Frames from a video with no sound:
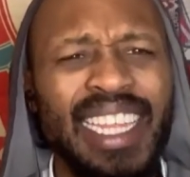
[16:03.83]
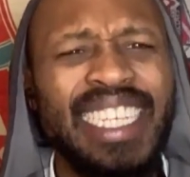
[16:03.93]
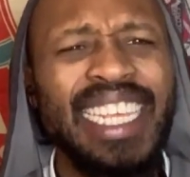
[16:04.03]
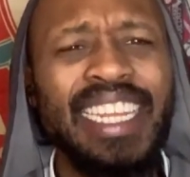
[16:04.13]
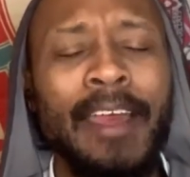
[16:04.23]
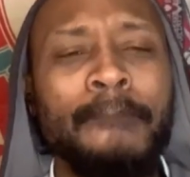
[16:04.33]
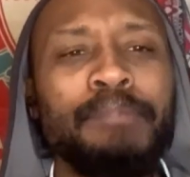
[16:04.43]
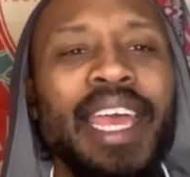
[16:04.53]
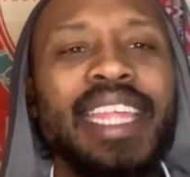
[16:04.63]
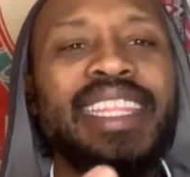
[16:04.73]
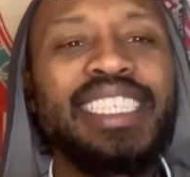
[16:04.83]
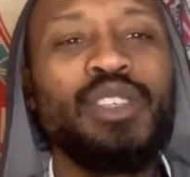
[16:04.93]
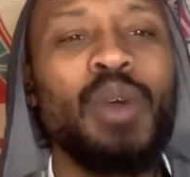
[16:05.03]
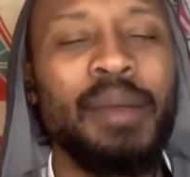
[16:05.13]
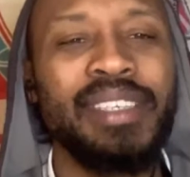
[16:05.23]
This
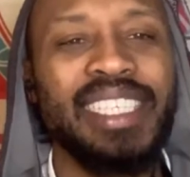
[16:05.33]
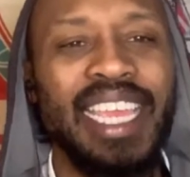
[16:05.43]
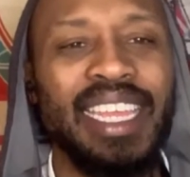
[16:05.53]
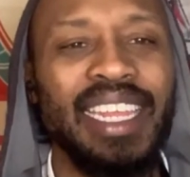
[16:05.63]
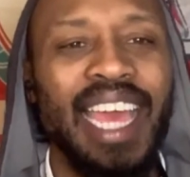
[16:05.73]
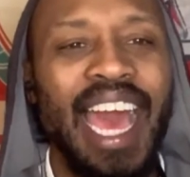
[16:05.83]
is what I'm saying.